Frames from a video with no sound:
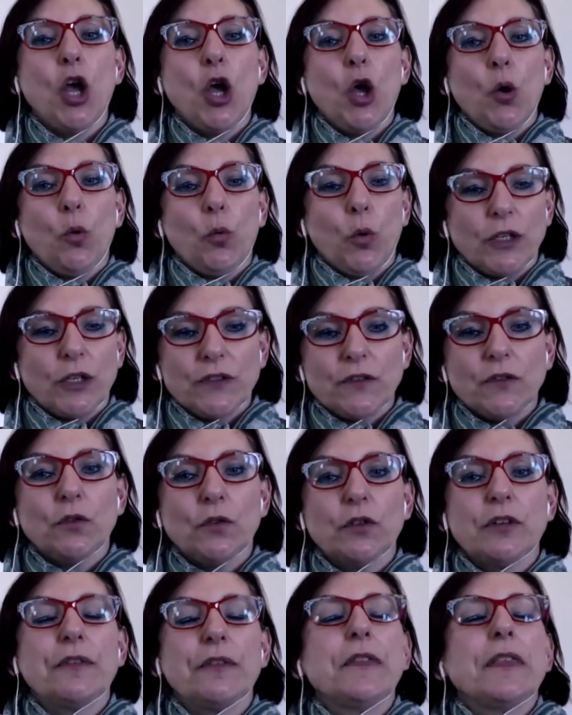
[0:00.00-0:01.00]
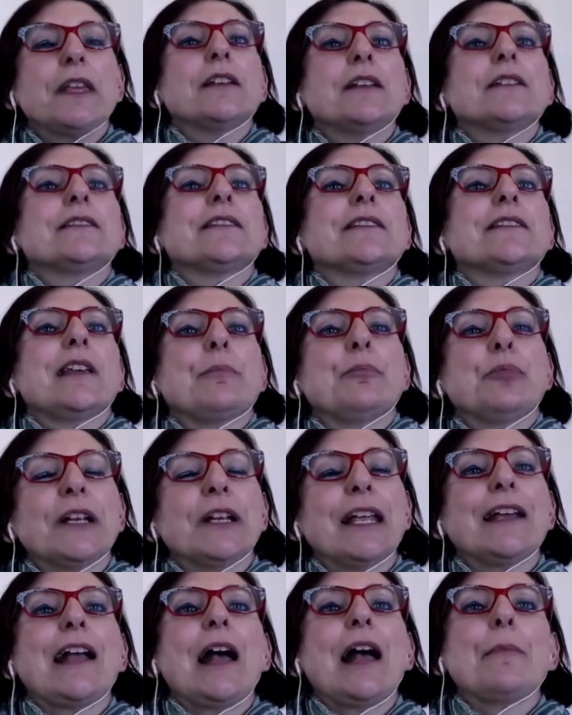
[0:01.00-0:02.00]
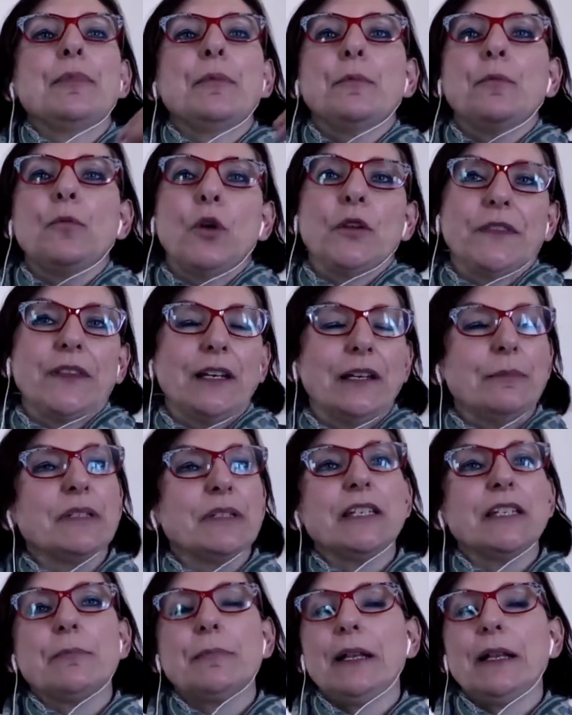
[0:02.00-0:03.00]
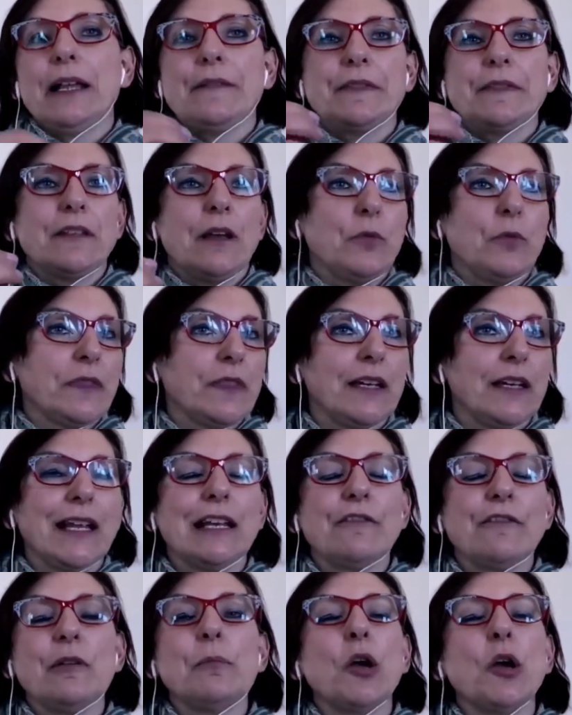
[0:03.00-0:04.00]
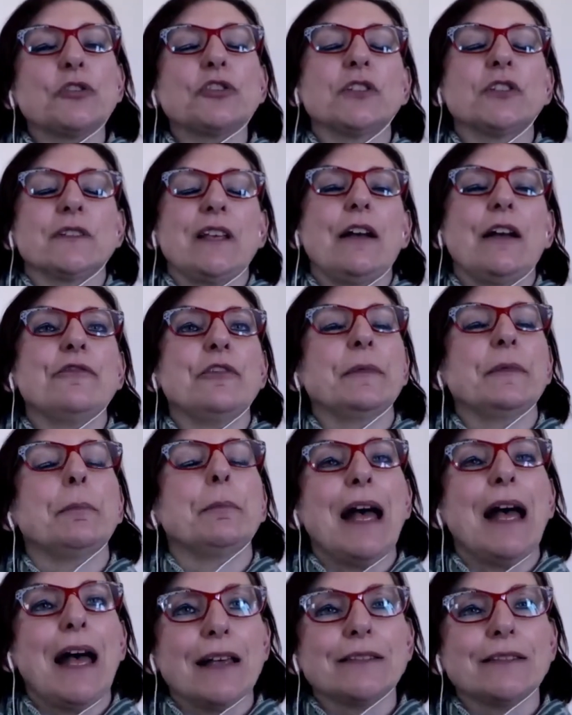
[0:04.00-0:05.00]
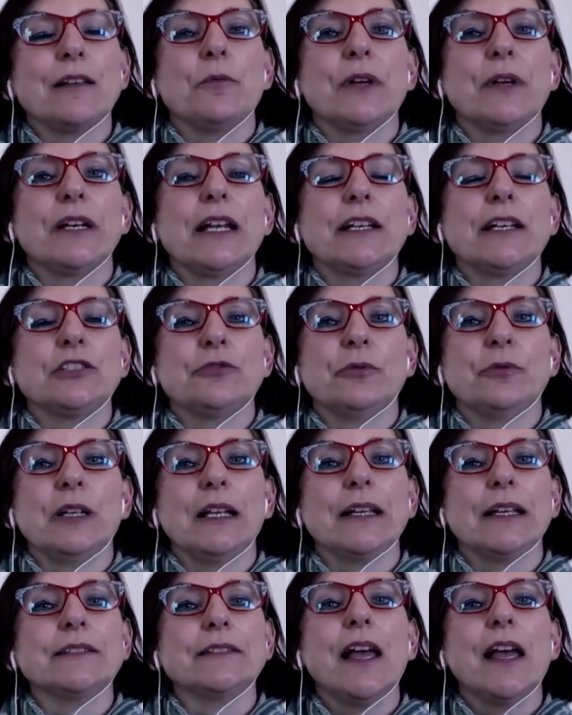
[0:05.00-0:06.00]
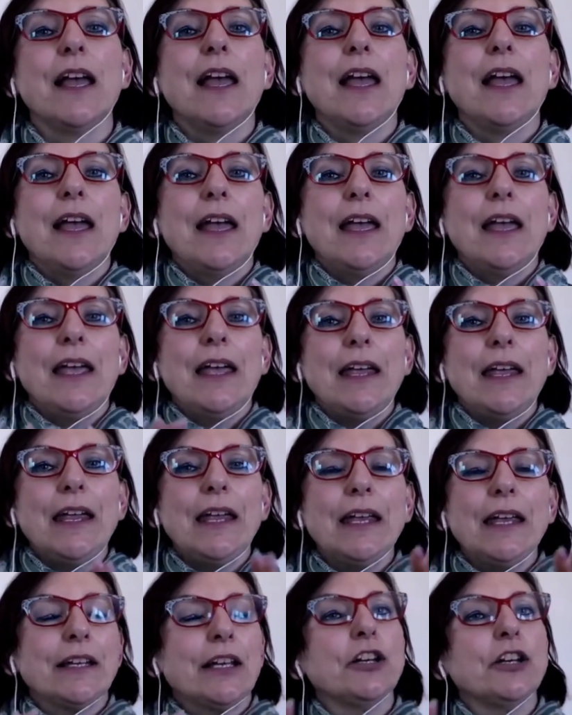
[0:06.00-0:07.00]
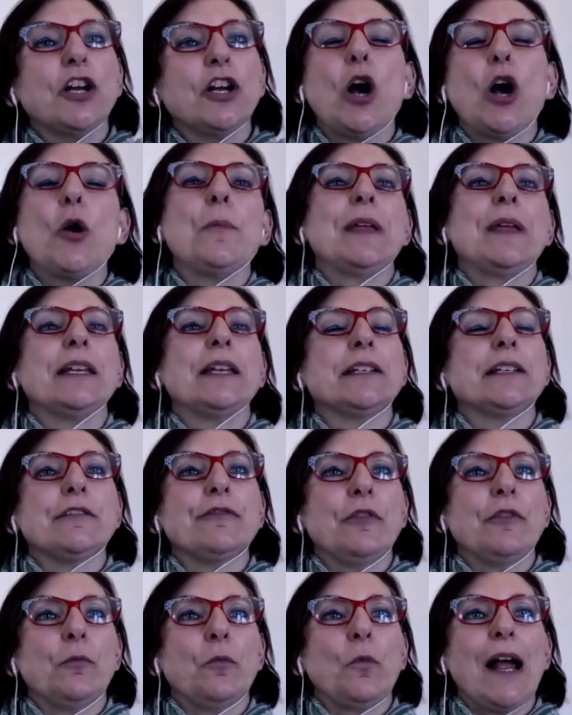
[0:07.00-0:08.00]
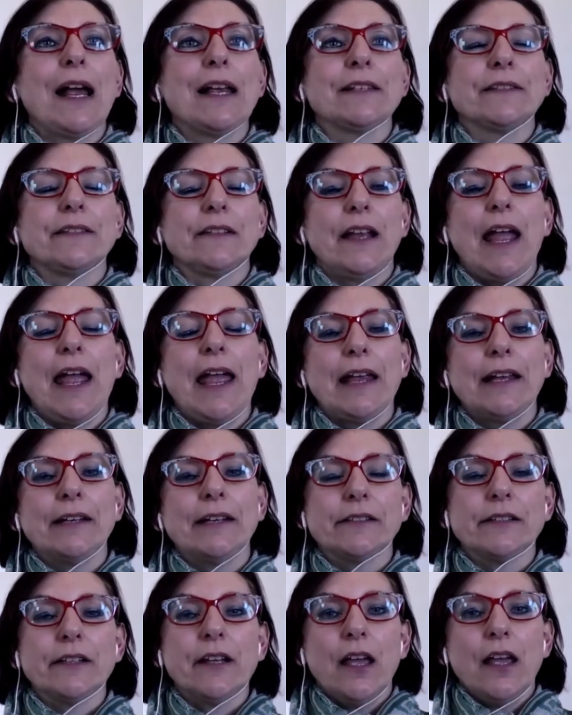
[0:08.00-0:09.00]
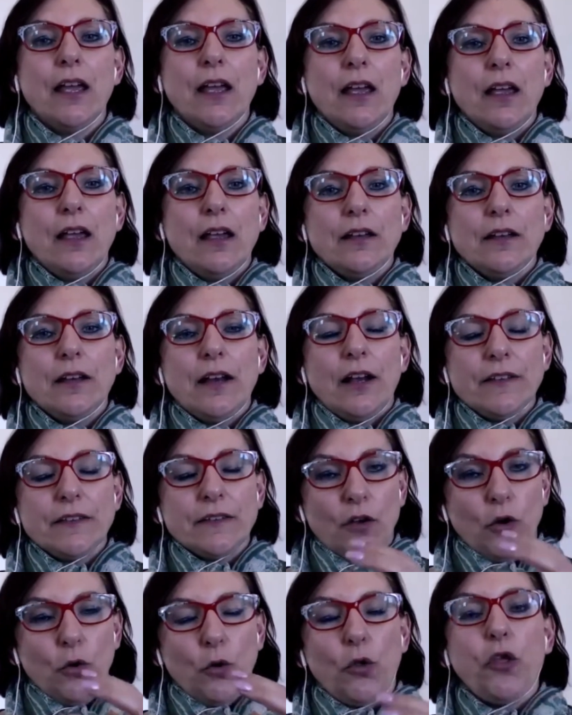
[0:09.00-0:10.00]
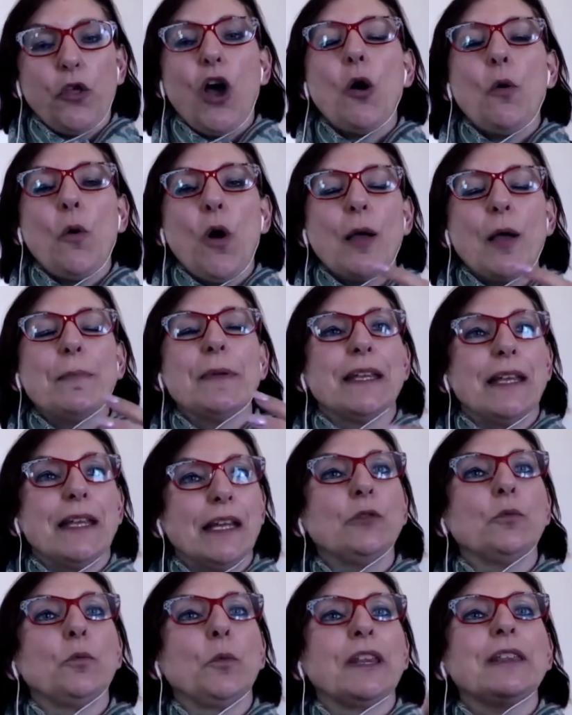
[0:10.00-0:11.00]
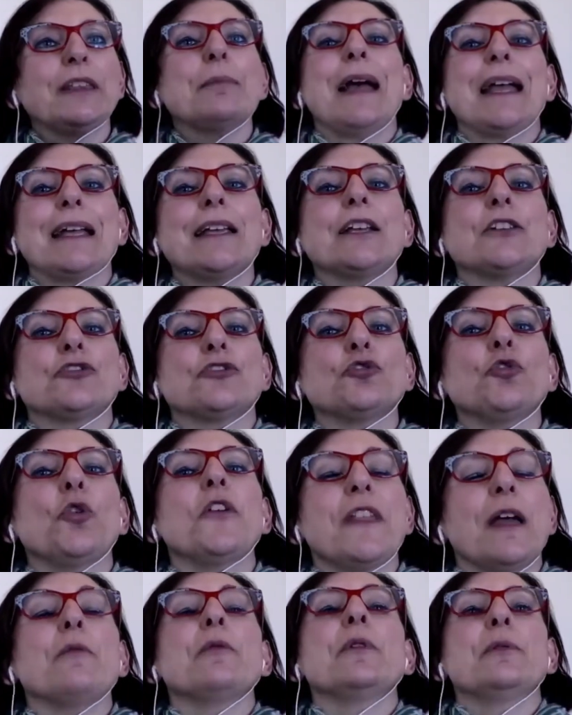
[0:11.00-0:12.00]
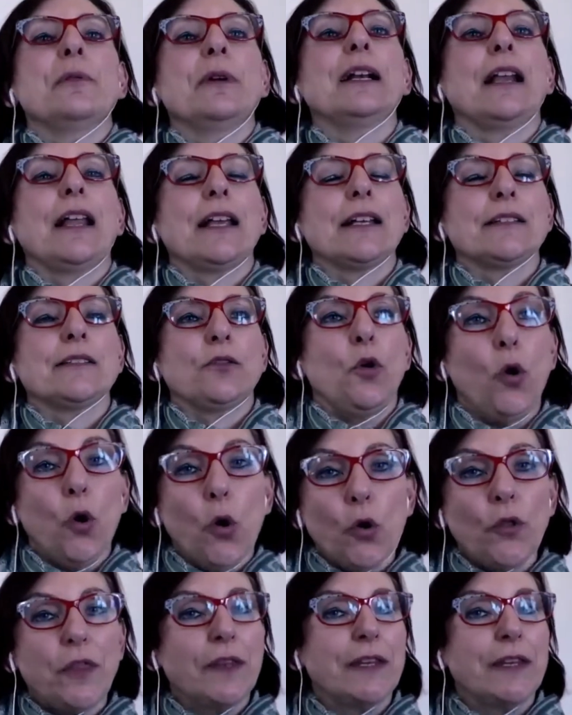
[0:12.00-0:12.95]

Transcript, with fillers: what sort of things they're bringing up and what the limiting beliefs are, what the negative emotions are from the past that we need to release. It can go many different ways. And although I begin with making sure that we release all the